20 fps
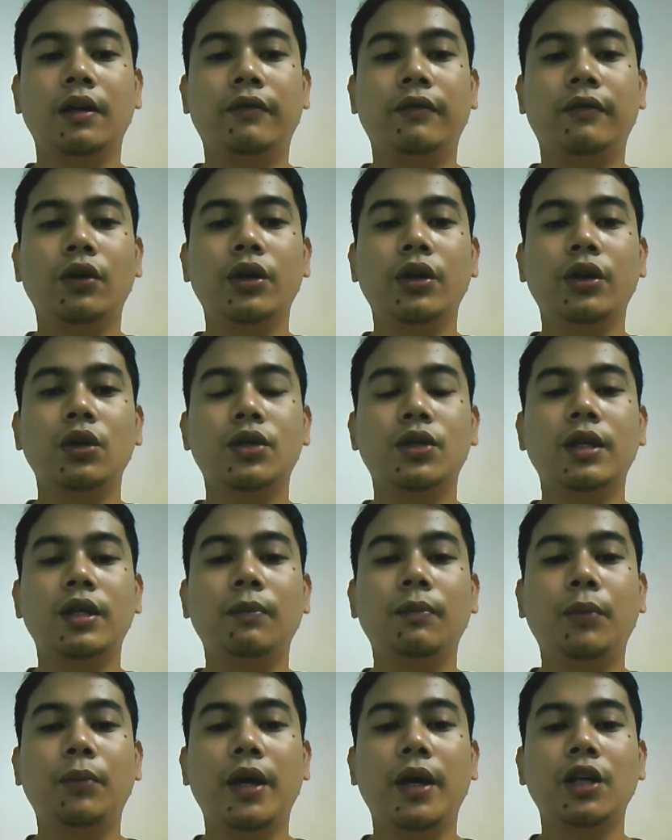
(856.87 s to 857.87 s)
If you are
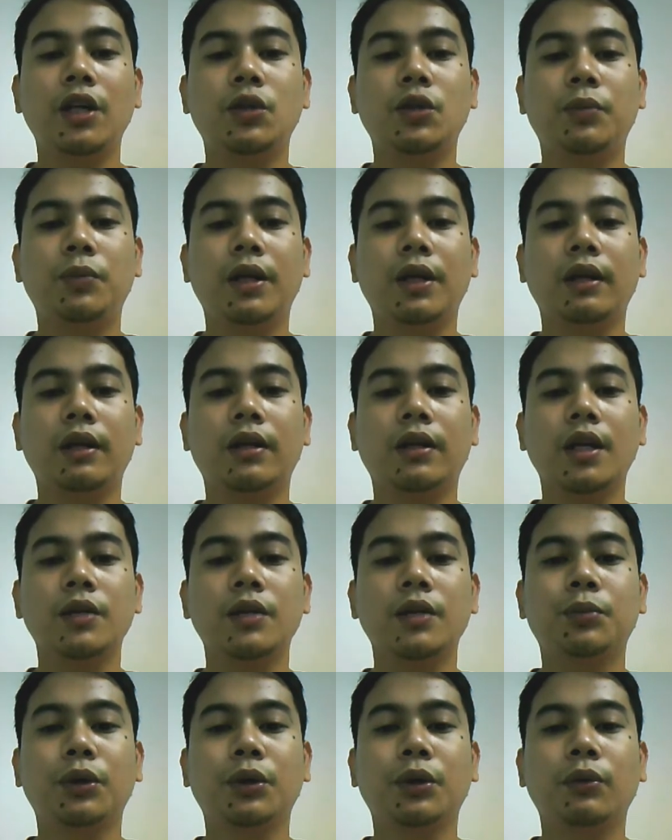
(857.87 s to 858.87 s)
using PHP and
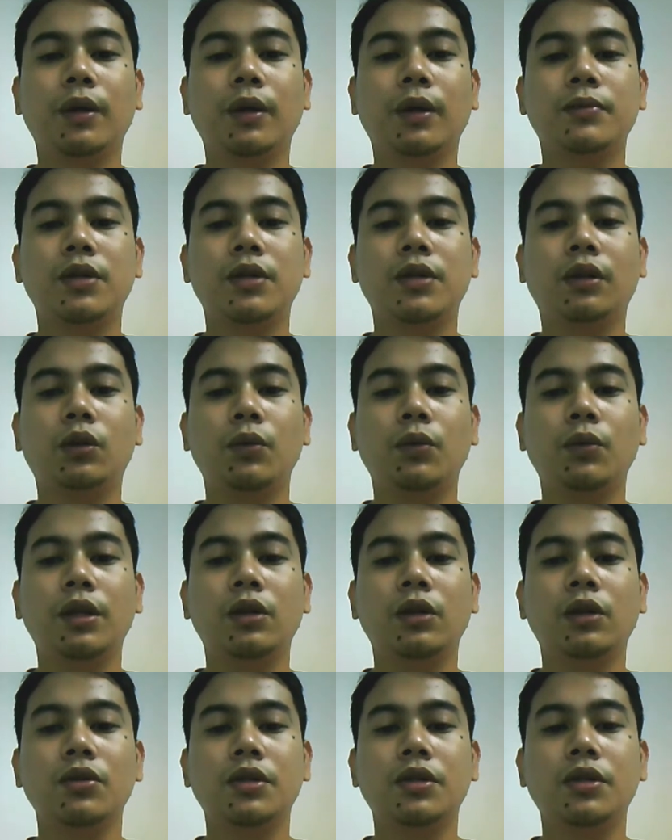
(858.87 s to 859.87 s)
transfer your website to
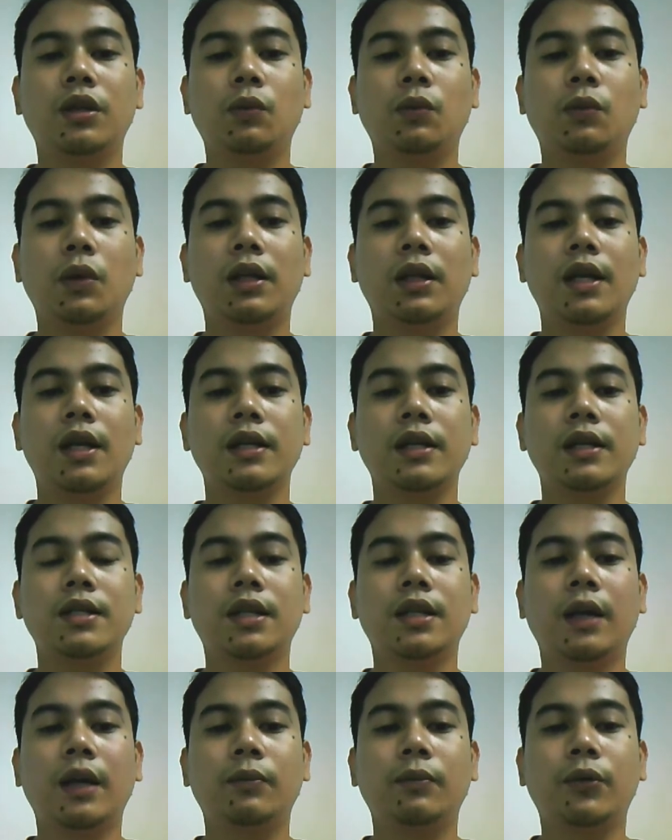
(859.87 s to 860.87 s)
Windows, it will not
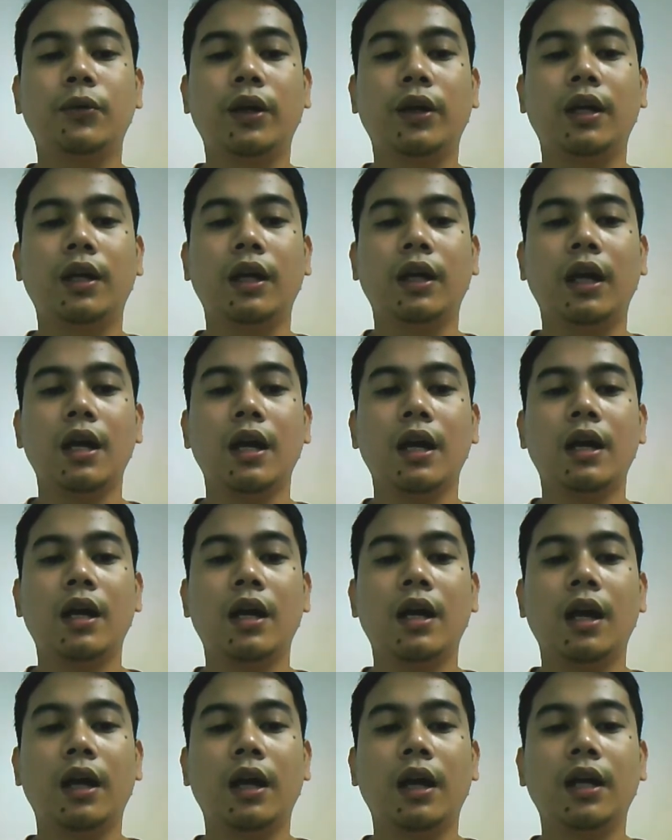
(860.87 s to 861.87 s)
stop working.
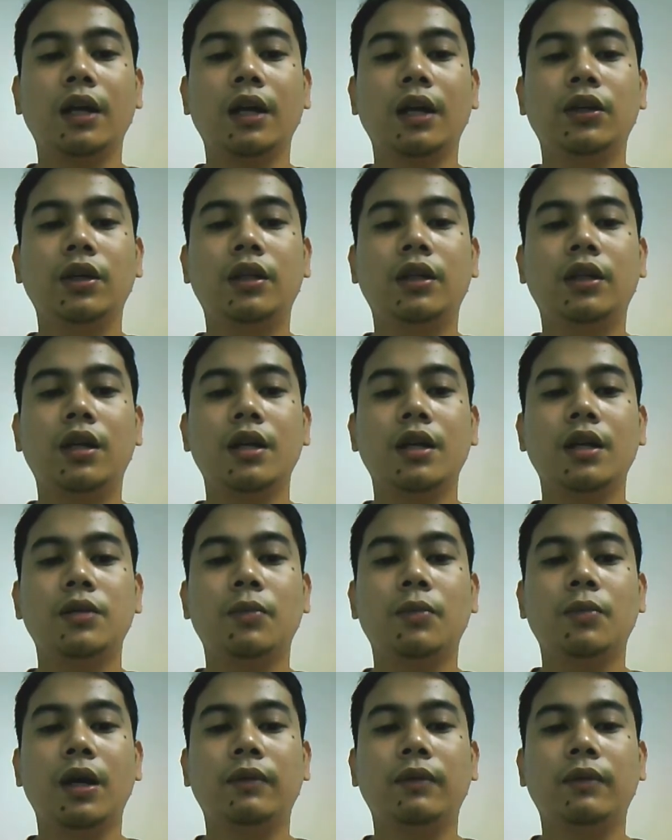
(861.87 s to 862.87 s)
Another
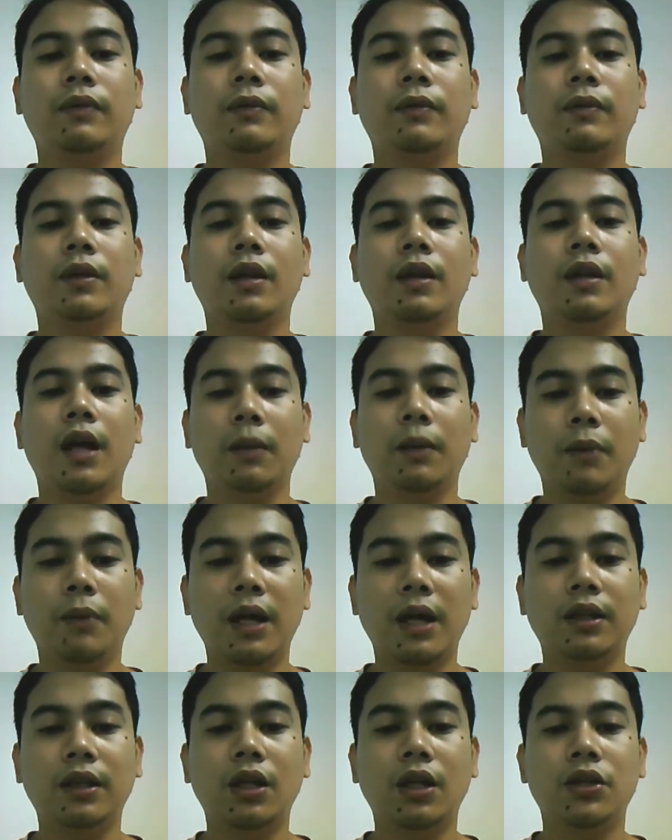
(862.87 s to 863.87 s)

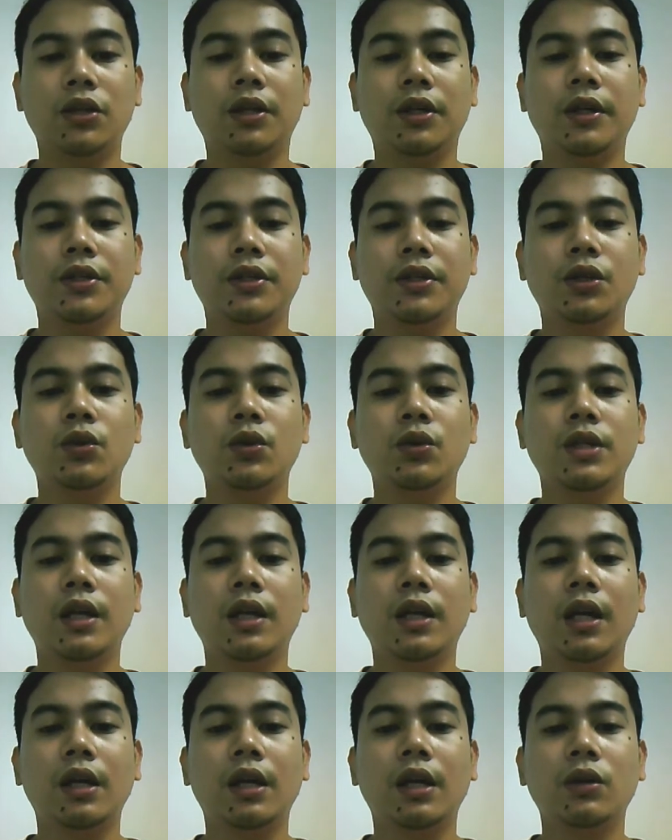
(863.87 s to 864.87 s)
disadvantage is
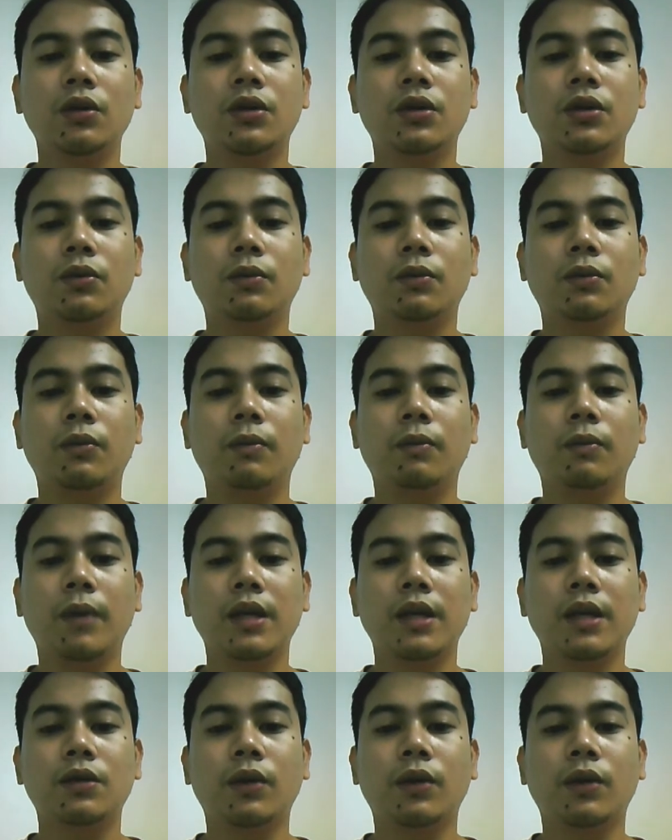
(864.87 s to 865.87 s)
using a
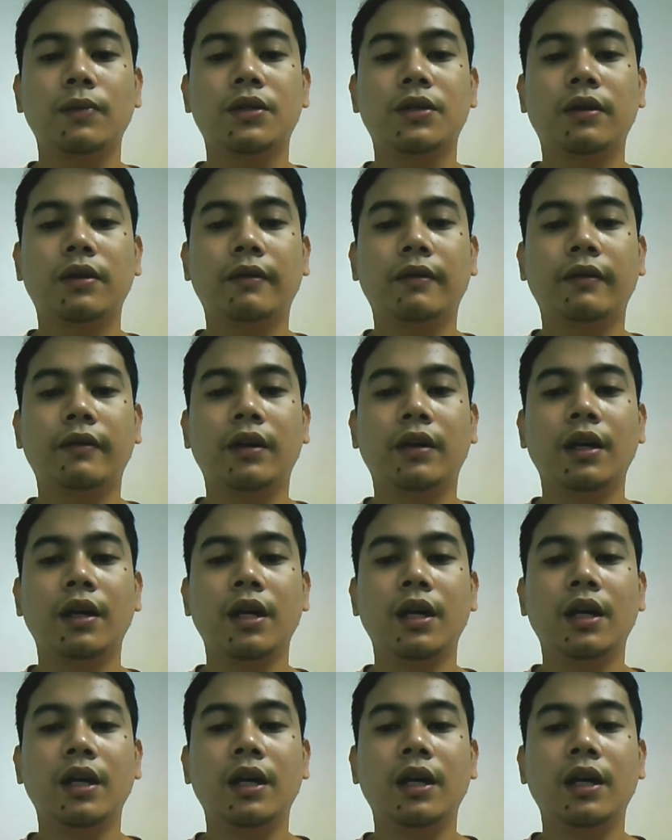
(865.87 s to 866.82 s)
Linux-based web server.